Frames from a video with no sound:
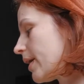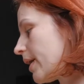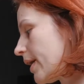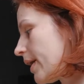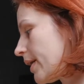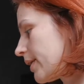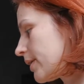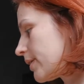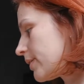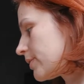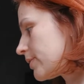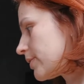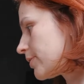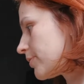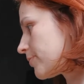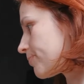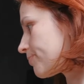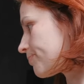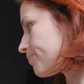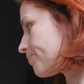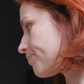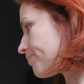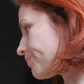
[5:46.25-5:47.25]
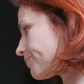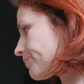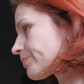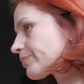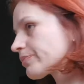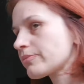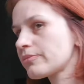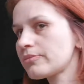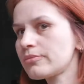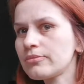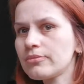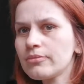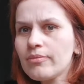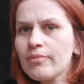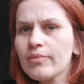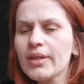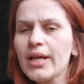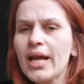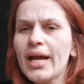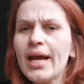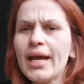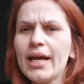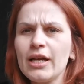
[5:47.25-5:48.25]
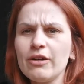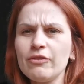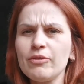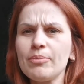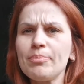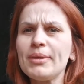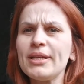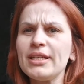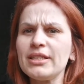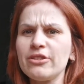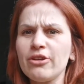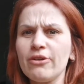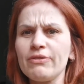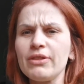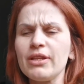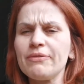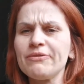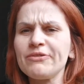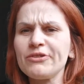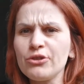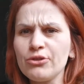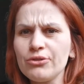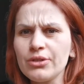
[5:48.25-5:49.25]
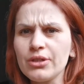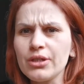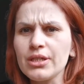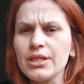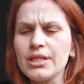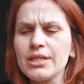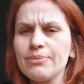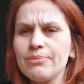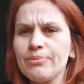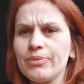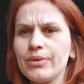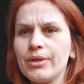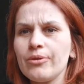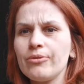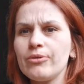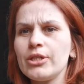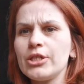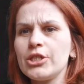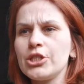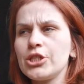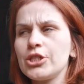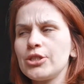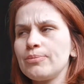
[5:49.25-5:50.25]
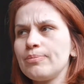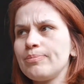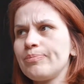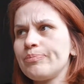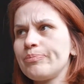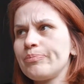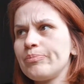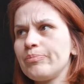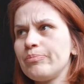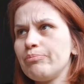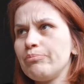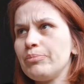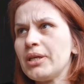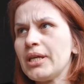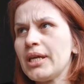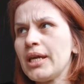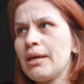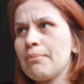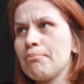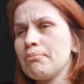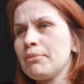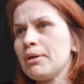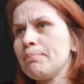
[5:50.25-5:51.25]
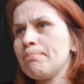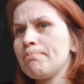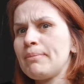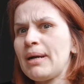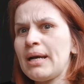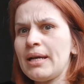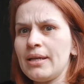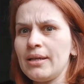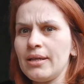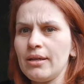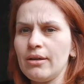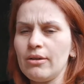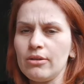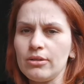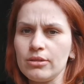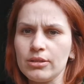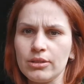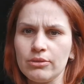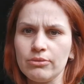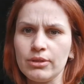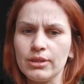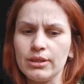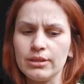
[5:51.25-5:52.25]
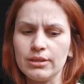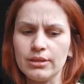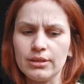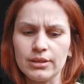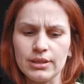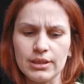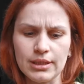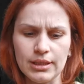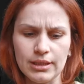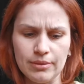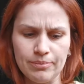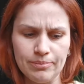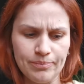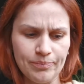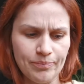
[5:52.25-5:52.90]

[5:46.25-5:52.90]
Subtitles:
And I have plenty of leftovers, which became my also a little sin.